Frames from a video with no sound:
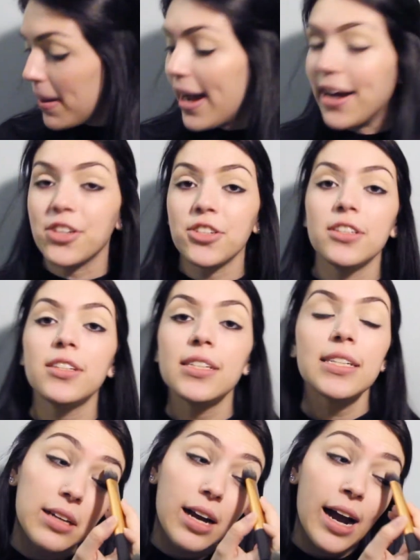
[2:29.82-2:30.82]

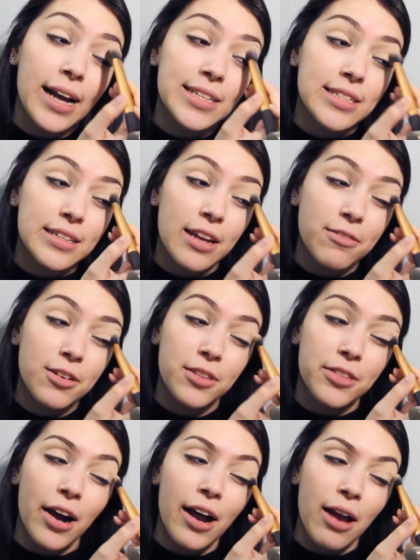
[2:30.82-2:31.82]
passions. I never
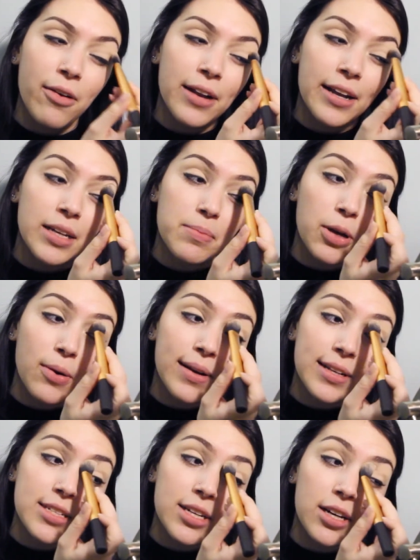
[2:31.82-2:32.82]
thought I would end up
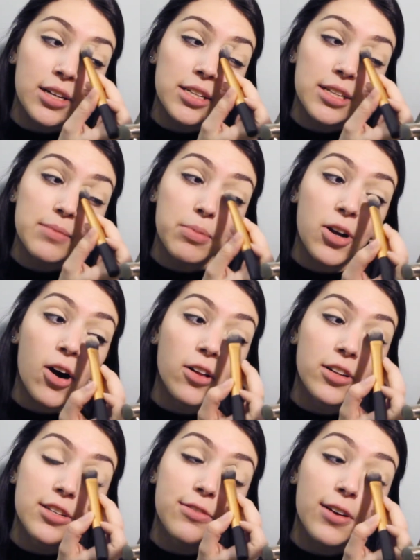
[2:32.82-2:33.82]
going to
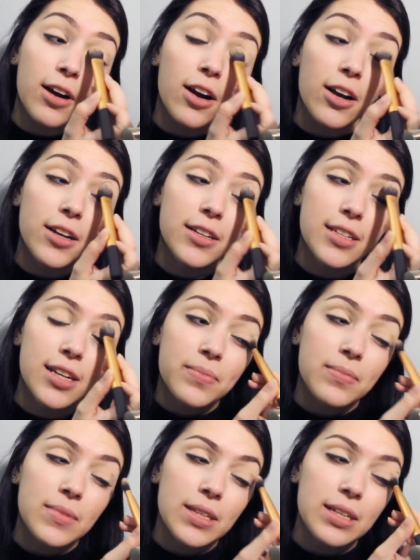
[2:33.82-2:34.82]
college for art
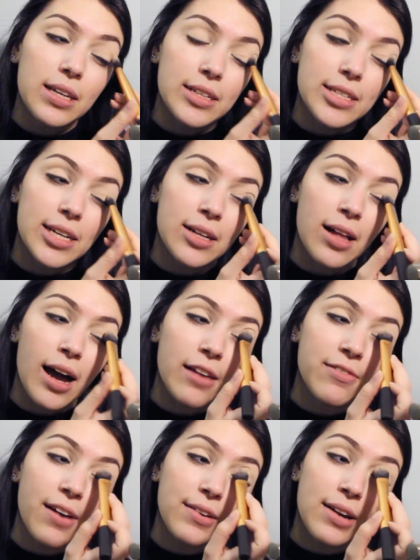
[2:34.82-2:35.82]
until I
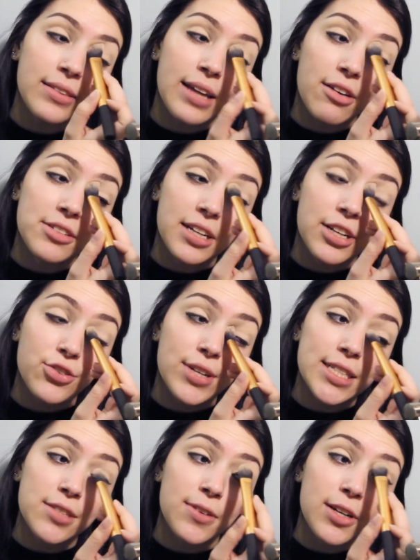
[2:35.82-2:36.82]
found out that I was going to
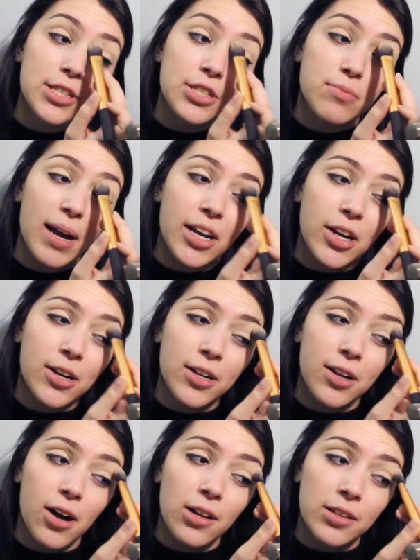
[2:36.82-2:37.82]
transfer to my
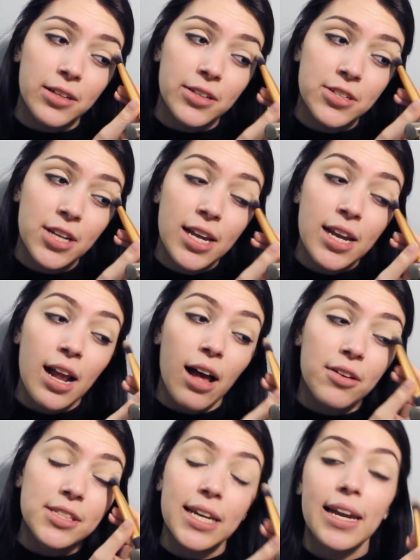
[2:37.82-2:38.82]
current college. I
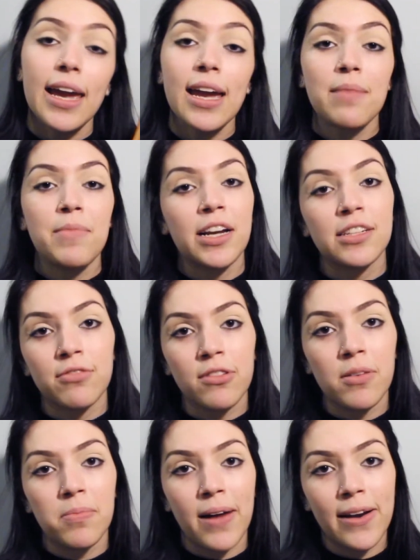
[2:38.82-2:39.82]
was like, hey, I might as
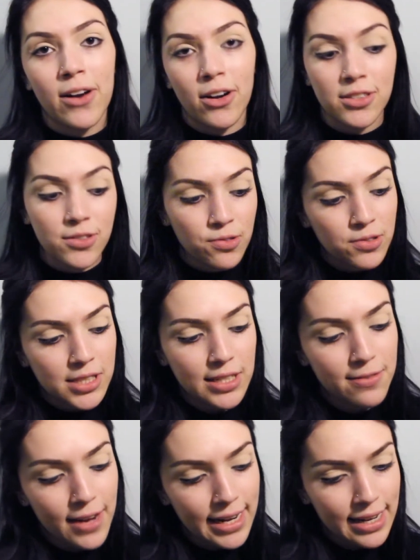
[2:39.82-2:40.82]
well apply to art school, see
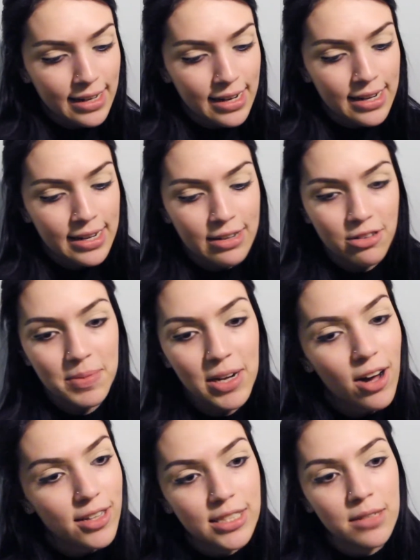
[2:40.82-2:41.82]
if I get in. It would be
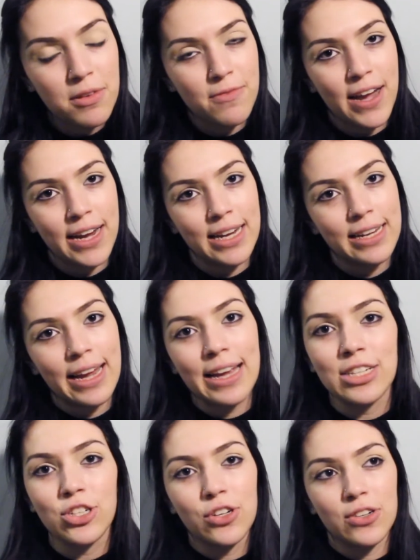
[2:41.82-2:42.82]
awesome if I could get
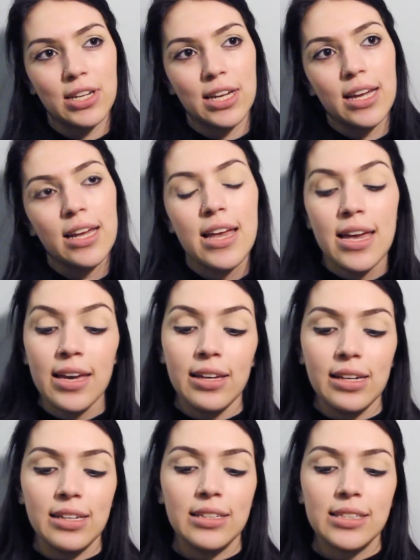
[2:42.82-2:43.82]
a degree
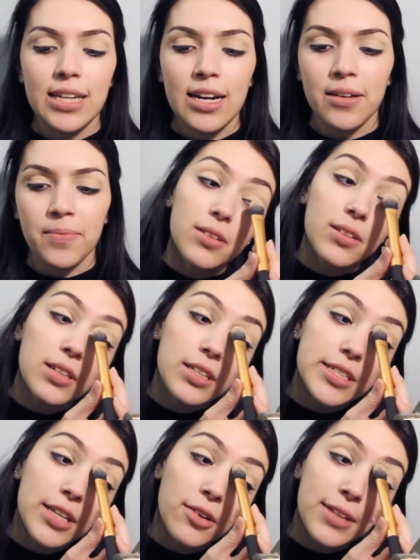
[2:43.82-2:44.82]
in design.
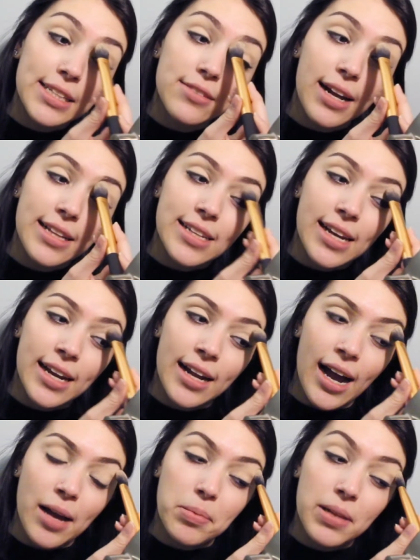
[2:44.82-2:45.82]
So that's what I did.
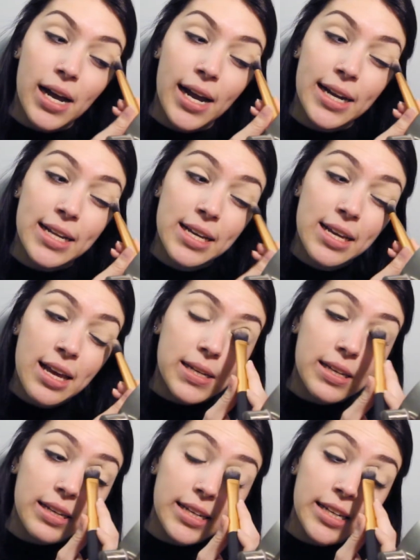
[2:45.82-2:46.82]
I applied
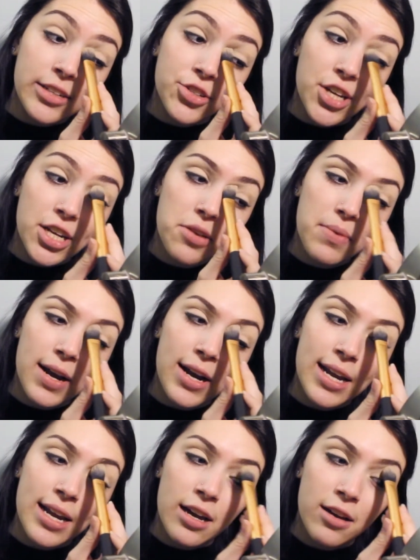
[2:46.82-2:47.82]
in
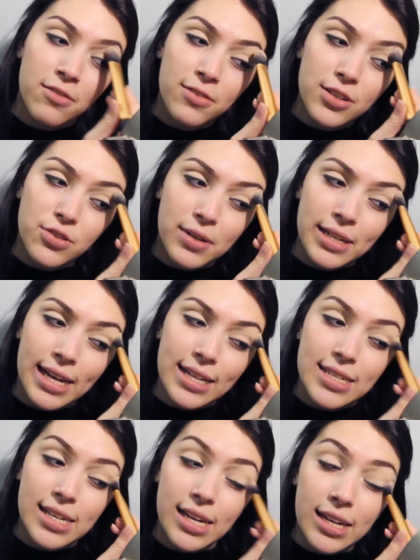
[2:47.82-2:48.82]
January of
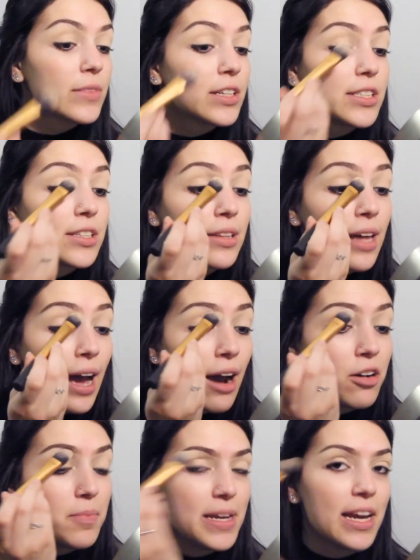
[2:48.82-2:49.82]
2018 so that
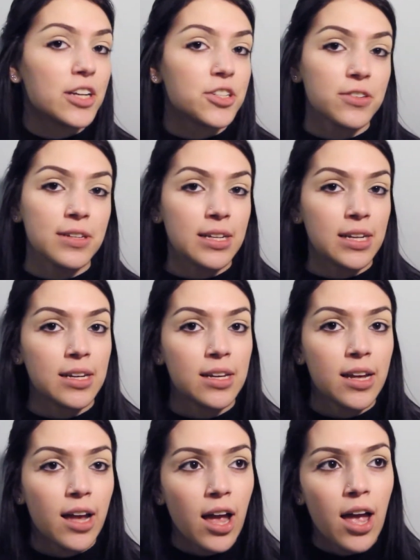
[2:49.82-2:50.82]
I would be entering
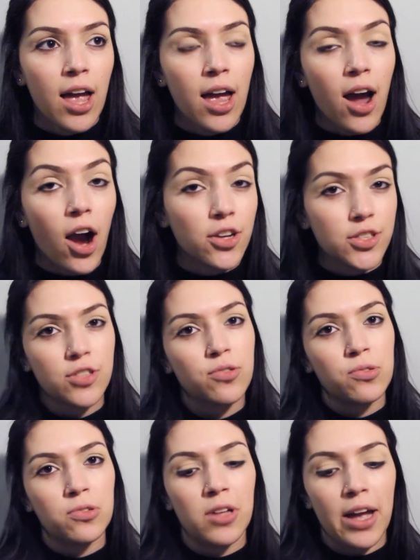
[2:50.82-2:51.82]
art
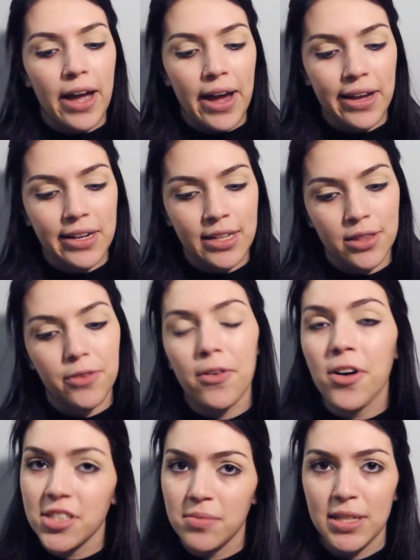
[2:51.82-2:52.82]
school in the
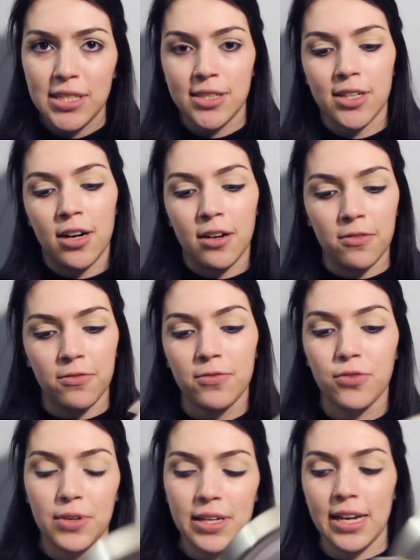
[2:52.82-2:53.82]
fall semester of
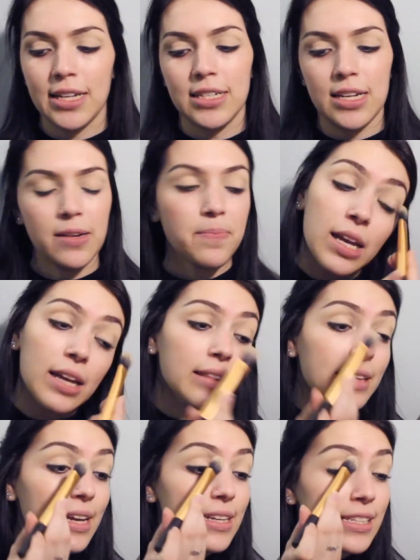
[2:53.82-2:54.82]
2018.
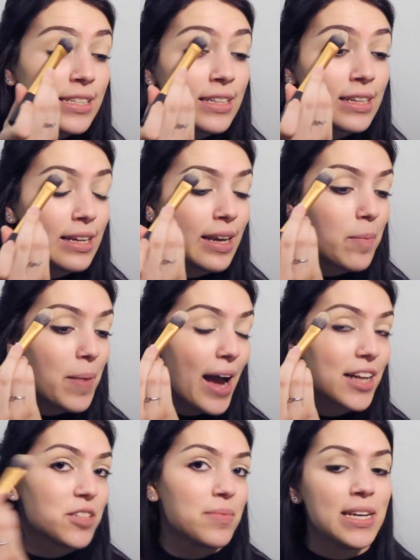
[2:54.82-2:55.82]
They didn't get
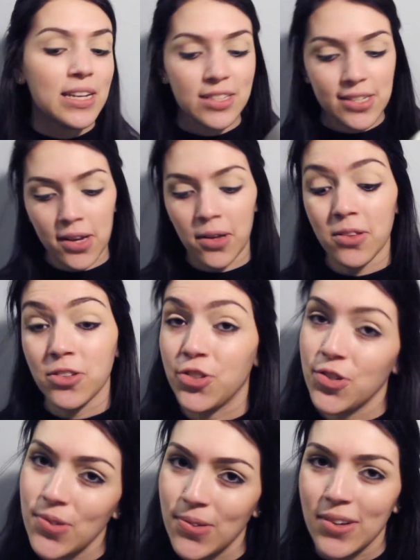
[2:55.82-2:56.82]
back to me until
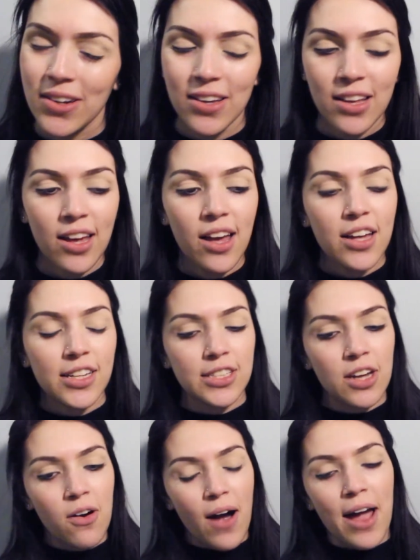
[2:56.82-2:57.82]
June.
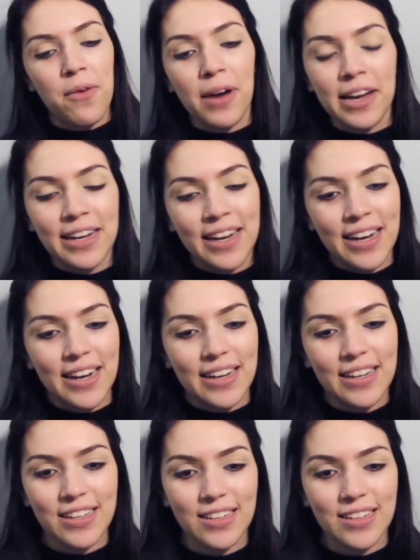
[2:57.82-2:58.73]
So I waited,